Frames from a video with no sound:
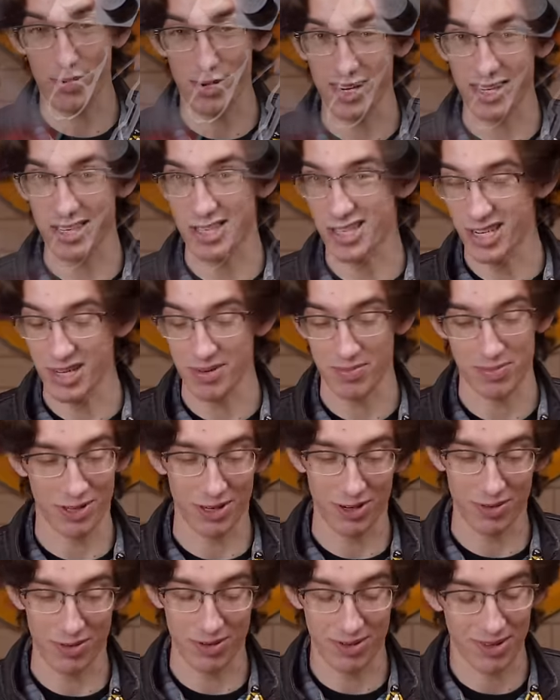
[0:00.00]
pretty cheap.
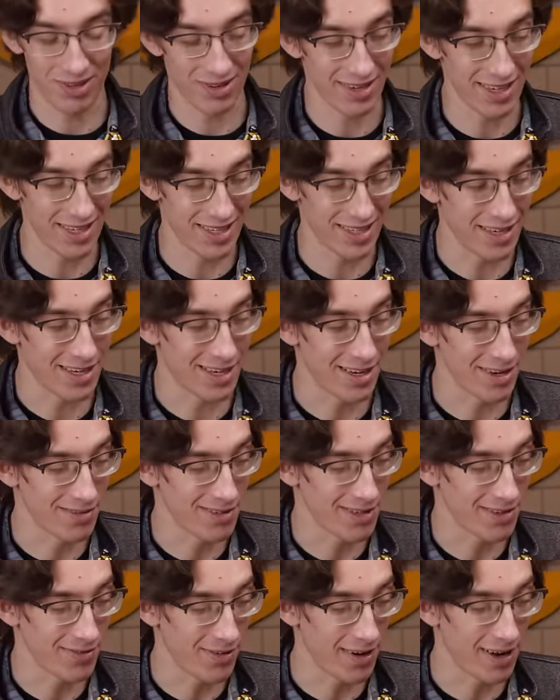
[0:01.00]
They're they're easy enough
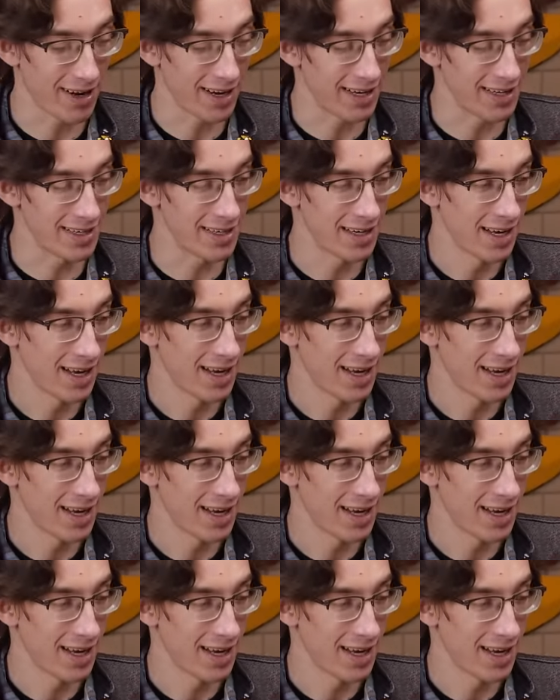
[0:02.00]
to find.